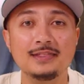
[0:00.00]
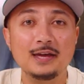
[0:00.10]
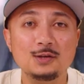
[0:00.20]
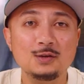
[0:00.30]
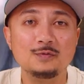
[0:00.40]

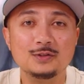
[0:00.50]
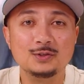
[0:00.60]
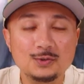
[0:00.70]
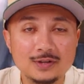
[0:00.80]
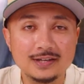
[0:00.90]
Thank you for
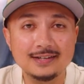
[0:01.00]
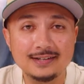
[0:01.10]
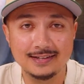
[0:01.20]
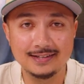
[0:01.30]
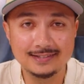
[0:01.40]
tuning
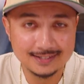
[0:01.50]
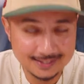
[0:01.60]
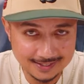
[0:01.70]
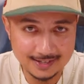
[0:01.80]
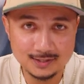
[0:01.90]
in into
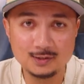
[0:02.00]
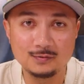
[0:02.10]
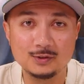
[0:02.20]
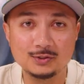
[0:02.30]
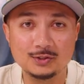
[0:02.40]
today's
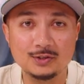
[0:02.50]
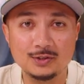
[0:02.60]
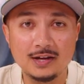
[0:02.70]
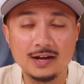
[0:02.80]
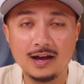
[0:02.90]

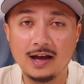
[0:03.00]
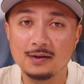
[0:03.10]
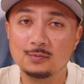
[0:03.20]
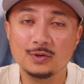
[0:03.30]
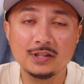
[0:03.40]
devotional. I
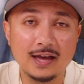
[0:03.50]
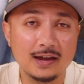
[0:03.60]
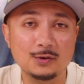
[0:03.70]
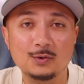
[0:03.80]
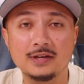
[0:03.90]
really had
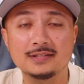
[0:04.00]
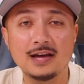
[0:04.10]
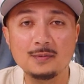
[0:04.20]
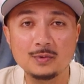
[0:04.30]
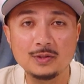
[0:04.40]
a great
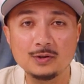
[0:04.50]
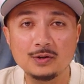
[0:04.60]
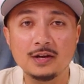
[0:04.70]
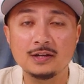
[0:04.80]
time with you.